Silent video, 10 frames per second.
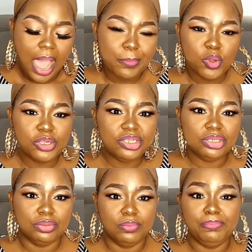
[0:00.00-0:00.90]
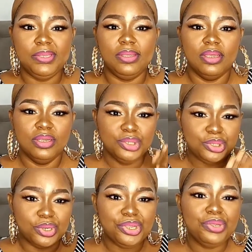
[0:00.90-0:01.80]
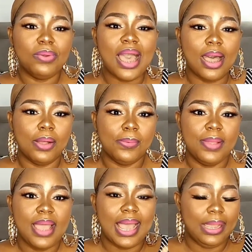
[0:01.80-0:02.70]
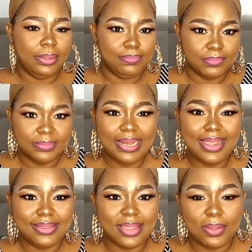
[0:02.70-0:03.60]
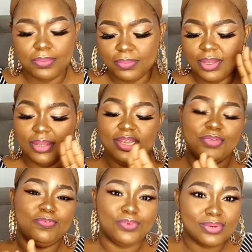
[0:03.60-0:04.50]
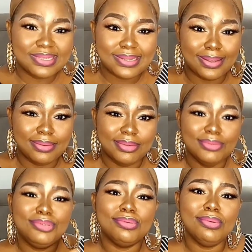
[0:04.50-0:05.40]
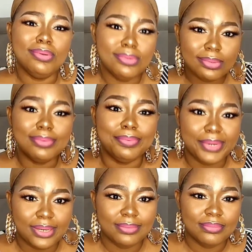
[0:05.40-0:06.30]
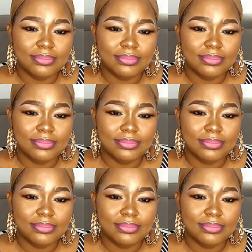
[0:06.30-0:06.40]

I'm going to be showing you how I lay down the frontal to look real.